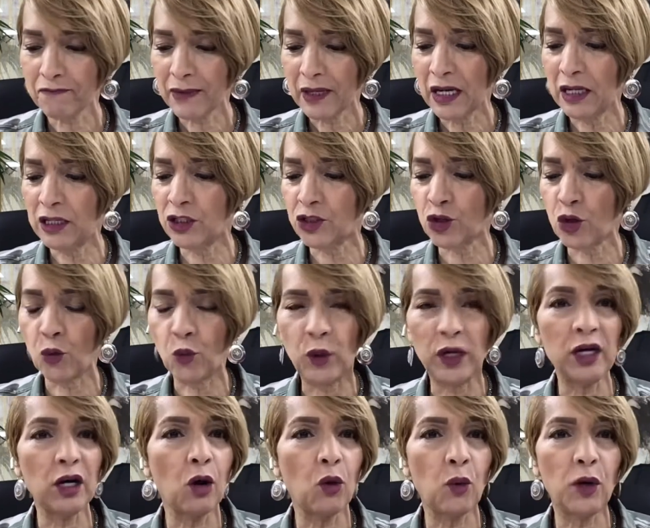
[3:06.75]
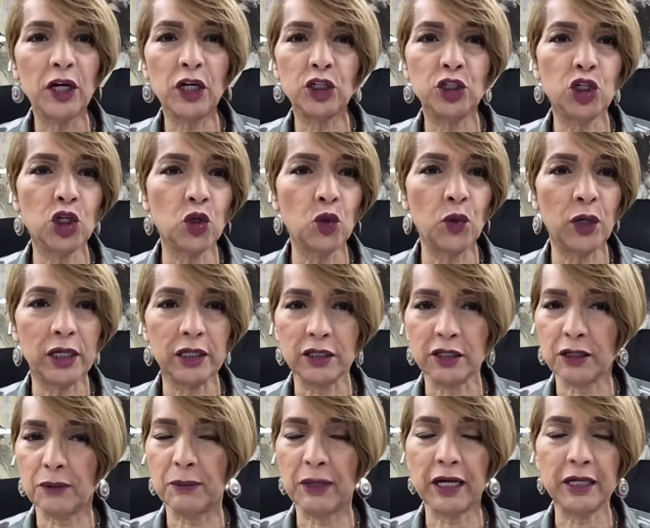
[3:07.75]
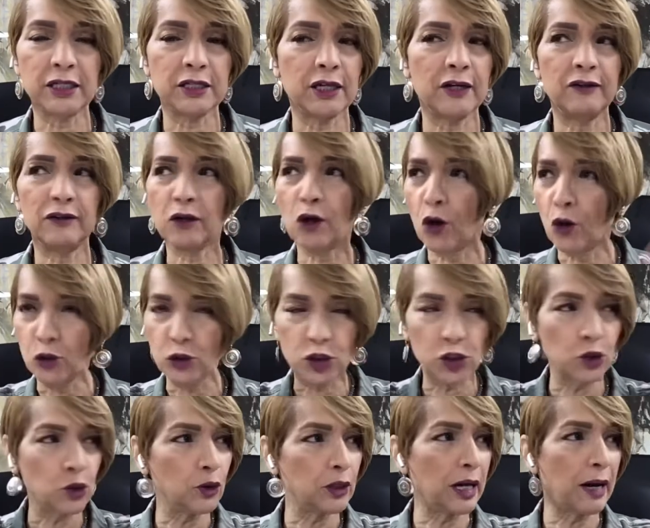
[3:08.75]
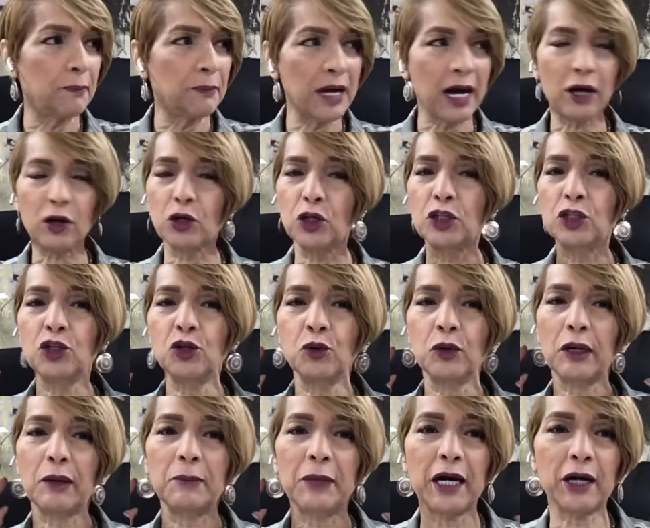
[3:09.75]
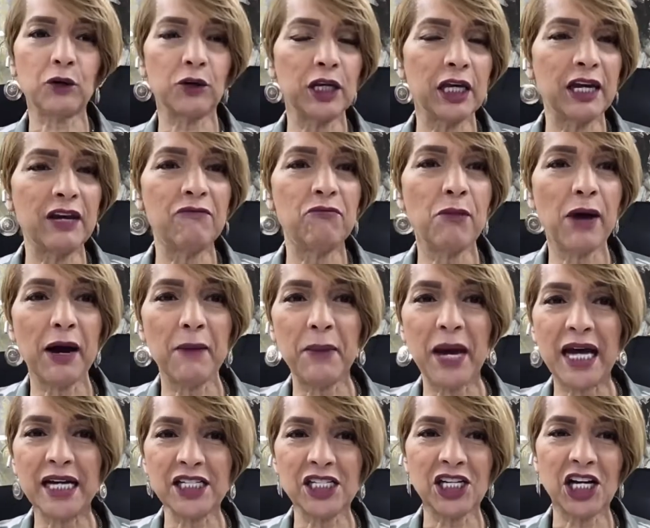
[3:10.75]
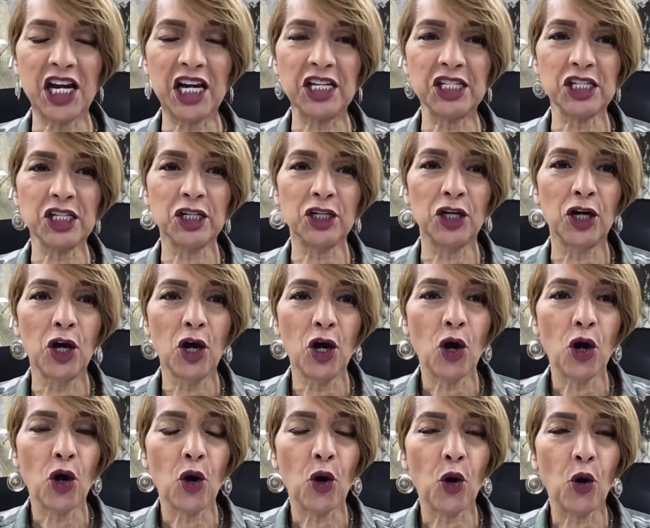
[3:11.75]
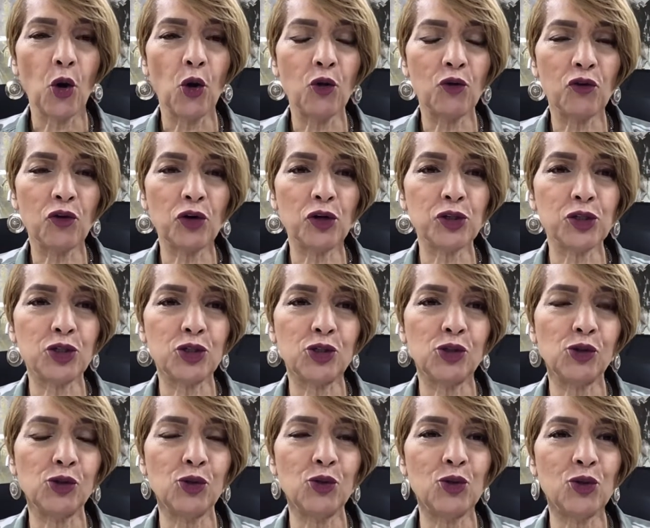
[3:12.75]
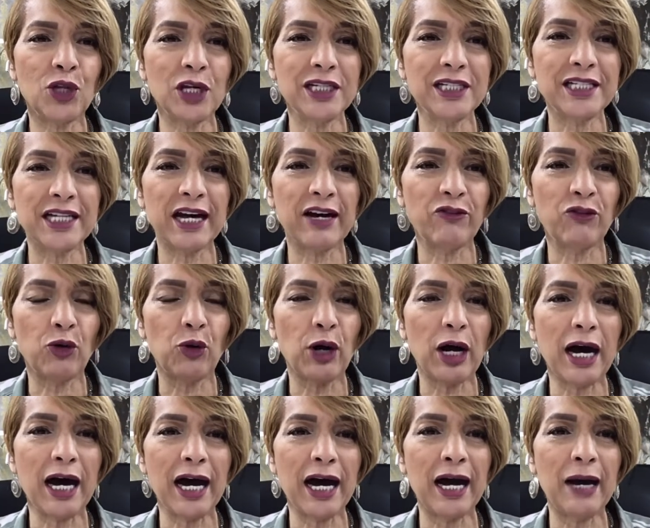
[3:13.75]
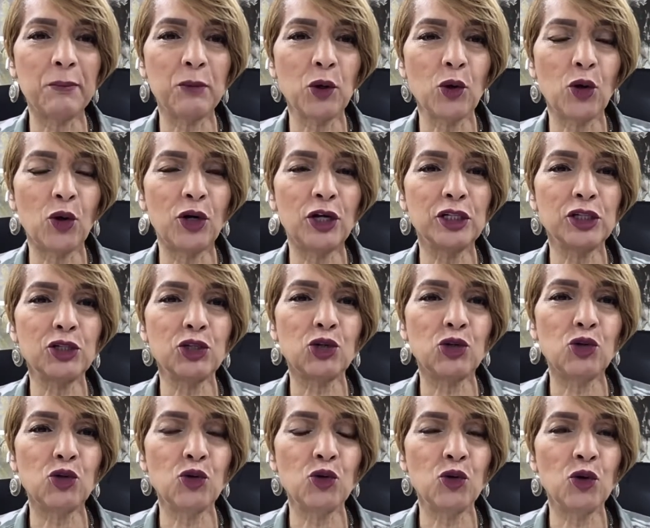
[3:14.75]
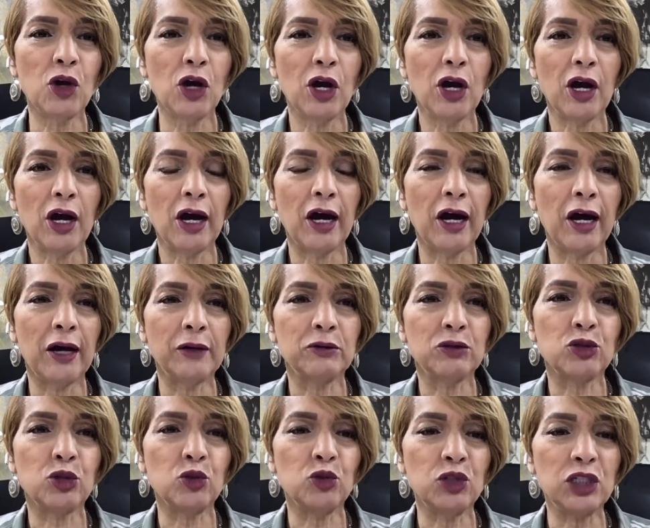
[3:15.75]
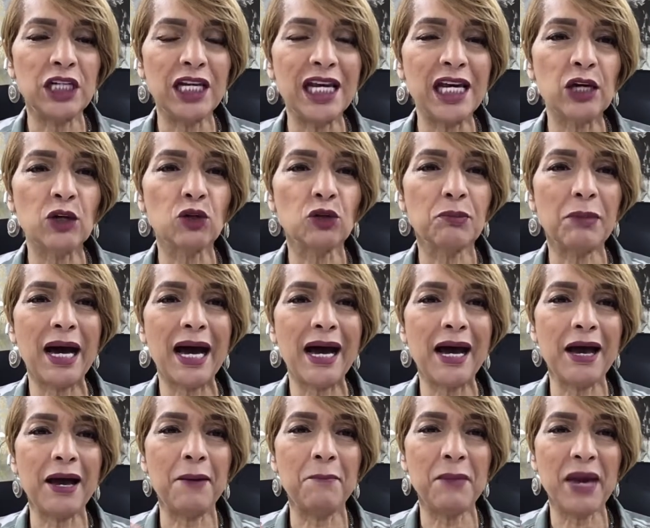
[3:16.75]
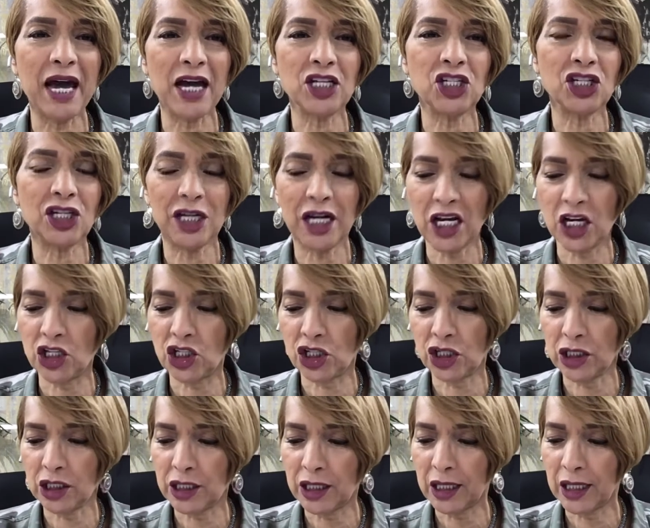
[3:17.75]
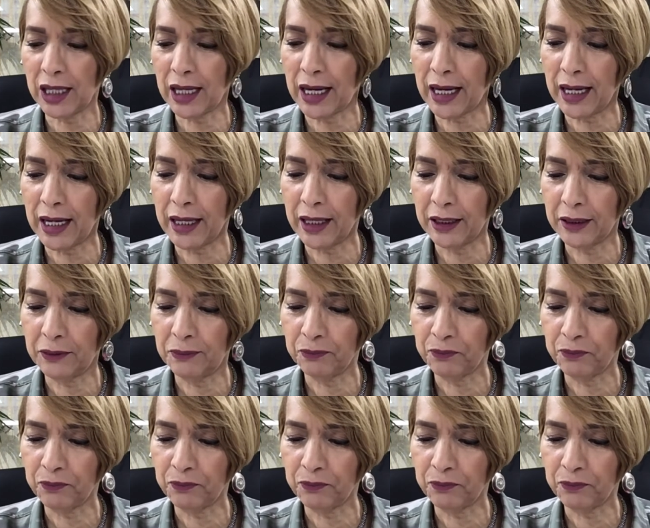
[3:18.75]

And so we don't want to do it. Somebody say, Don't do it. I'm not going to do it. I'm not going to give my imagination over to the devil. I'm going to uh, to yield my imagination to God.